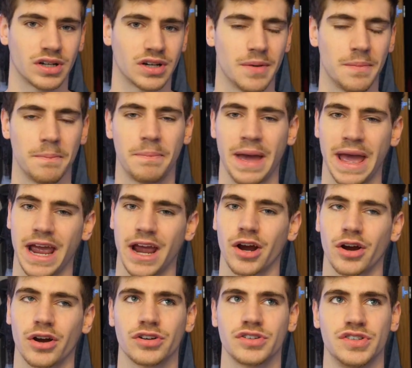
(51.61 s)

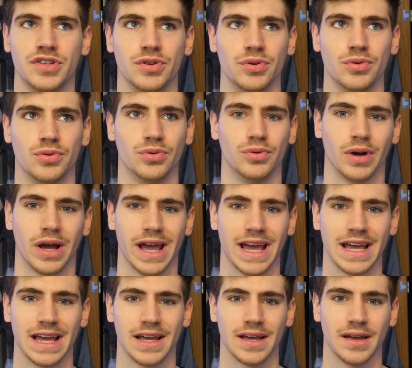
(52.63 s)
compare to
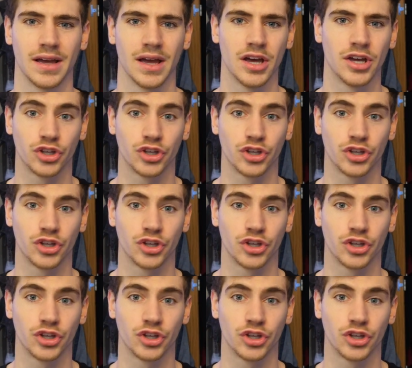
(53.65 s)
a